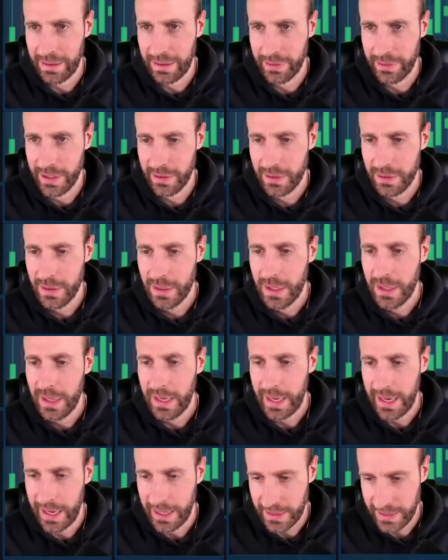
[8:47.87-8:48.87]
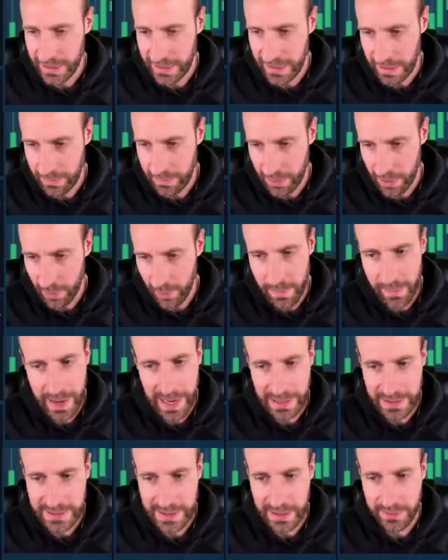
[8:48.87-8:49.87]
here. Andy came all the way
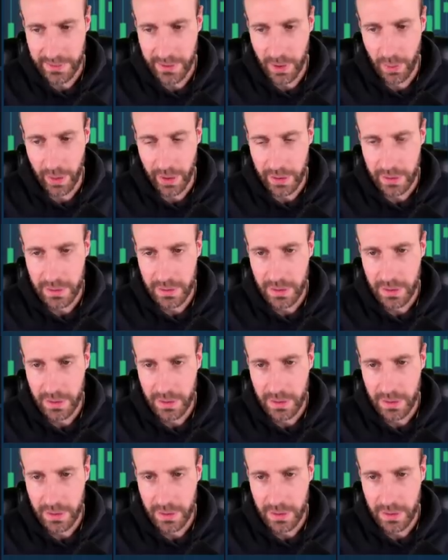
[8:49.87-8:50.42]
back down lower.